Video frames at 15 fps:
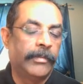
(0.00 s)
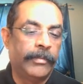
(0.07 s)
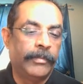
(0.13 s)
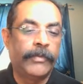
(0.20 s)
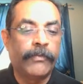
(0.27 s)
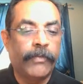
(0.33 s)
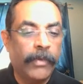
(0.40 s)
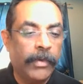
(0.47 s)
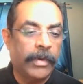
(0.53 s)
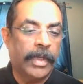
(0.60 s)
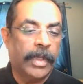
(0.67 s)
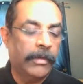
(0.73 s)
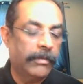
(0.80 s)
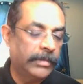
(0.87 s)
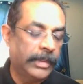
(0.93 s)
before
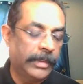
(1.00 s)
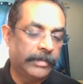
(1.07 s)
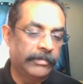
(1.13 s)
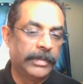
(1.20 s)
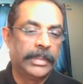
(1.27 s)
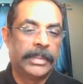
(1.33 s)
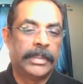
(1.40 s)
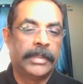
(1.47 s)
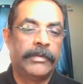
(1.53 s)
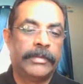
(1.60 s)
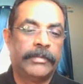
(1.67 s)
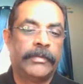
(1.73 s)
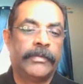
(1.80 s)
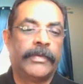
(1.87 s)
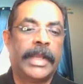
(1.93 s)
how the
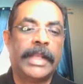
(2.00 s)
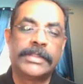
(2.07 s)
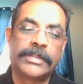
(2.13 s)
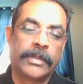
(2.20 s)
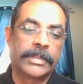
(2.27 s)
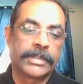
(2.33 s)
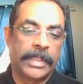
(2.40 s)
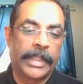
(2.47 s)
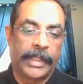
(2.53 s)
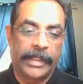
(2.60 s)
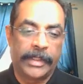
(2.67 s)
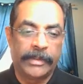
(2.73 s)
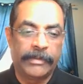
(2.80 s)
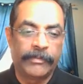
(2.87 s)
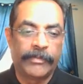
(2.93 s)
files looks like
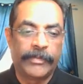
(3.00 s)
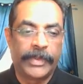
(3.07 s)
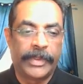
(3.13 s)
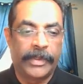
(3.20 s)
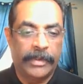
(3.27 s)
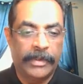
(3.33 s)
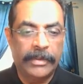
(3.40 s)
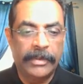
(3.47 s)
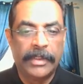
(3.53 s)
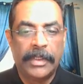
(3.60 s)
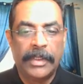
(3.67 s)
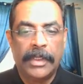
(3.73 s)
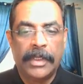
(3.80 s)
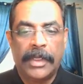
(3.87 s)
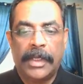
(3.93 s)
it here.
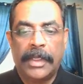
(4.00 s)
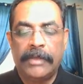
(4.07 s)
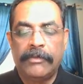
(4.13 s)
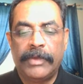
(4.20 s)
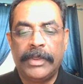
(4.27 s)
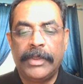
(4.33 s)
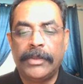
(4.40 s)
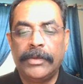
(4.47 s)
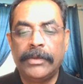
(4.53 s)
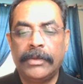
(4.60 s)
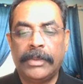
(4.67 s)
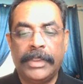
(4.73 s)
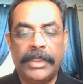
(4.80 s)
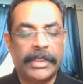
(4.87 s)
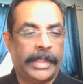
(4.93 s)
And when you do
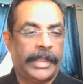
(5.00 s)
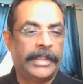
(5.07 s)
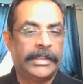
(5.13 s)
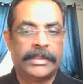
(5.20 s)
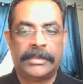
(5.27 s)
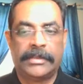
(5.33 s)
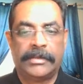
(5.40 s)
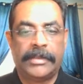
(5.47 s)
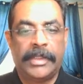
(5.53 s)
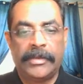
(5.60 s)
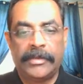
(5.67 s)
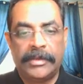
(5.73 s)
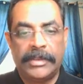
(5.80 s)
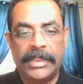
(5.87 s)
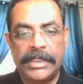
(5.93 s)
rewrite,
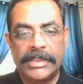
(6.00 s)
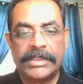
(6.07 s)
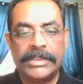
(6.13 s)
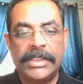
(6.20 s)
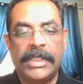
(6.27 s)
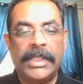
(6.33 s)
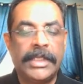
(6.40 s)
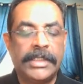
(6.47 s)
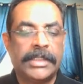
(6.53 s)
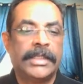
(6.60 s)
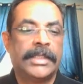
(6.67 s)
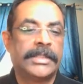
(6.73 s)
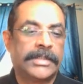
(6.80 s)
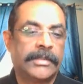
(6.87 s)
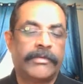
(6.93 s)
then these delete and
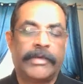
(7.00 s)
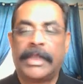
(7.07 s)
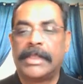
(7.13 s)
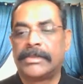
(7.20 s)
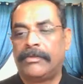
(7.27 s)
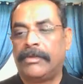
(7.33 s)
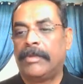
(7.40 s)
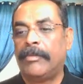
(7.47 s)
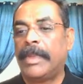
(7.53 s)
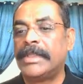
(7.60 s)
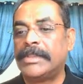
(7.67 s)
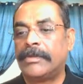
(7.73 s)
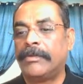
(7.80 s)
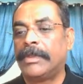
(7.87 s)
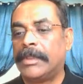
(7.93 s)
insert files will
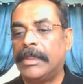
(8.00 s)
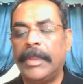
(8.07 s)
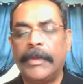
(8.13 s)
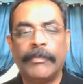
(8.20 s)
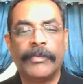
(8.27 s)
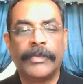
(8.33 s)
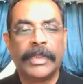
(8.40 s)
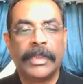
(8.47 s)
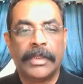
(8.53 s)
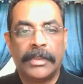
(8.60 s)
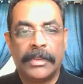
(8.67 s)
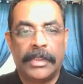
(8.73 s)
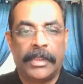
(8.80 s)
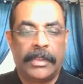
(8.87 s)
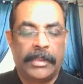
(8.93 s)
merge with
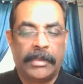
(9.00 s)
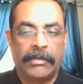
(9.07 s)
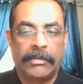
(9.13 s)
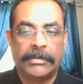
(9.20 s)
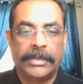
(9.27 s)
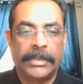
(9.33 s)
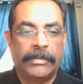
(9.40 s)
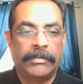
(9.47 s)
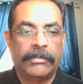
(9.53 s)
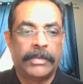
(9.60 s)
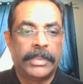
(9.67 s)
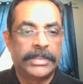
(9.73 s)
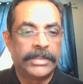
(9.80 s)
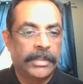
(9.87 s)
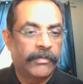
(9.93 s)
the
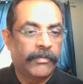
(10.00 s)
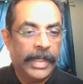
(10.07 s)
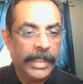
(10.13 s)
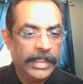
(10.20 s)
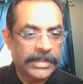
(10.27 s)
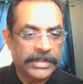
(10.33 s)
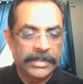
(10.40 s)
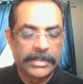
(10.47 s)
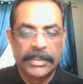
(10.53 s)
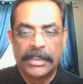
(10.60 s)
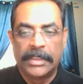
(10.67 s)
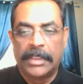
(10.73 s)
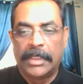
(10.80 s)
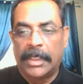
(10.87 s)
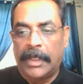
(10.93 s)
original files.
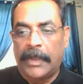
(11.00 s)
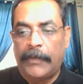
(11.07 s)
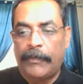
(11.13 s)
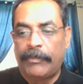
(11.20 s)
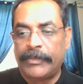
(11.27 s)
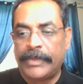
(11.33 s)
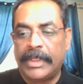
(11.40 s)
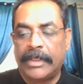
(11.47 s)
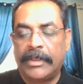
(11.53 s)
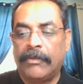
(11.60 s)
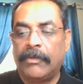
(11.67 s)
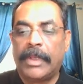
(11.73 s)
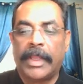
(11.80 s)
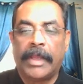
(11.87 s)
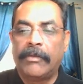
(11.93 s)
Then you
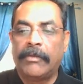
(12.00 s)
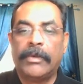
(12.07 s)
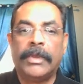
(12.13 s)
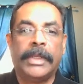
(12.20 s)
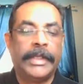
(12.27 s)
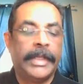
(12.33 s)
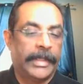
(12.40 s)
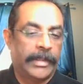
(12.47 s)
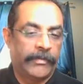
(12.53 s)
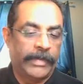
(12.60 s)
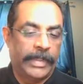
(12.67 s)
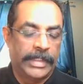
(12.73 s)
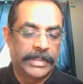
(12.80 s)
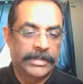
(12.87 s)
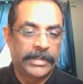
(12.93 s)
will have only data
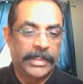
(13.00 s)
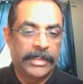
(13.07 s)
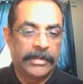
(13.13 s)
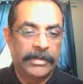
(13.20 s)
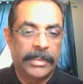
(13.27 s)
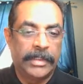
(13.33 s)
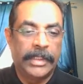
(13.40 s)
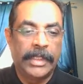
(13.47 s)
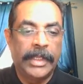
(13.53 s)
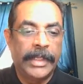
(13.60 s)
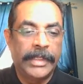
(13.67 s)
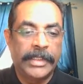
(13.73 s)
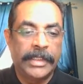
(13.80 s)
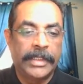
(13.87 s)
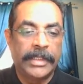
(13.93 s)
files. Then the
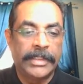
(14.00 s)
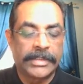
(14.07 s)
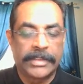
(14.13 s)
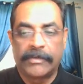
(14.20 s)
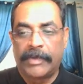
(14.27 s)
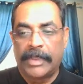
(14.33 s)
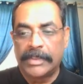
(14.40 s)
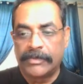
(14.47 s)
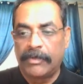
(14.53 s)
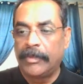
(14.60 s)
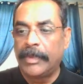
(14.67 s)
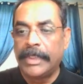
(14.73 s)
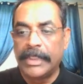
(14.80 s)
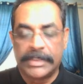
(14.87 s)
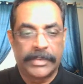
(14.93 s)
delete and insert files will
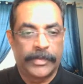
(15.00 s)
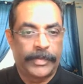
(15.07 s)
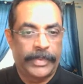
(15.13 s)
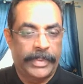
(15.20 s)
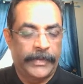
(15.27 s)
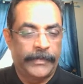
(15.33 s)
be disappear.